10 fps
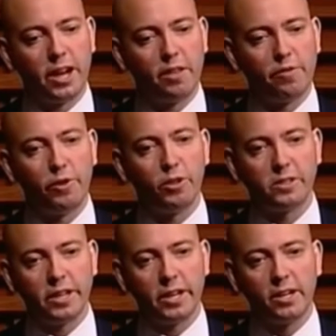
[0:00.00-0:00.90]
The
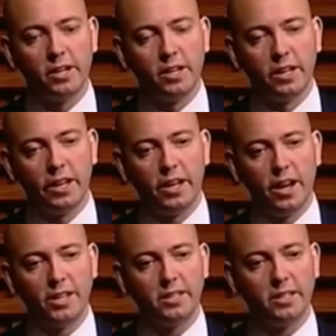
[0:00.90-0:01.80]
first thing, in
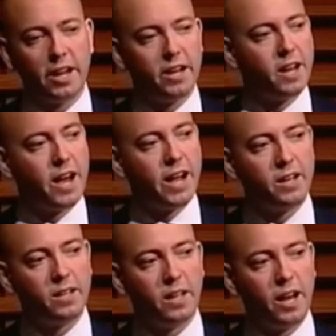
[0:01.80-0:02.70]

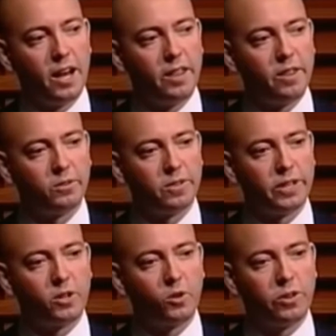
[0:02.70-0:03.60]
1999, there was a
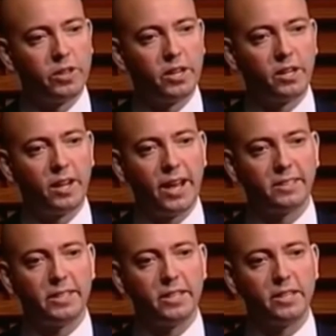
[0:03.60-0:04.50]
thing called the
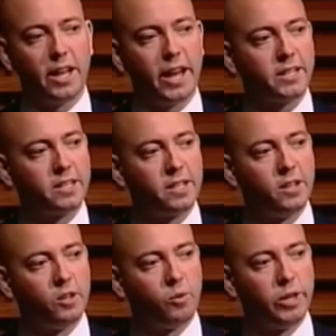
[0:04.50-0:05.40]
Glass-Steagall Act,
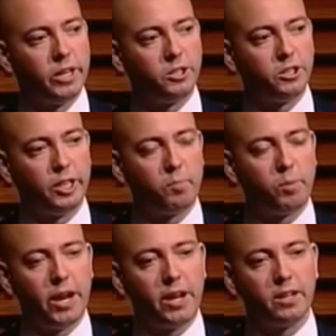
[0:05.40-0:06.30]
which
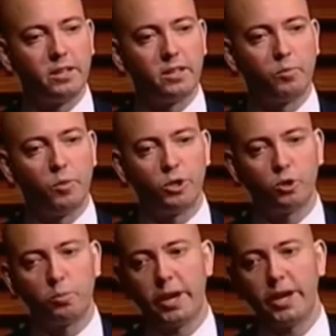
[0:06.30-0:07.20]
separated commercial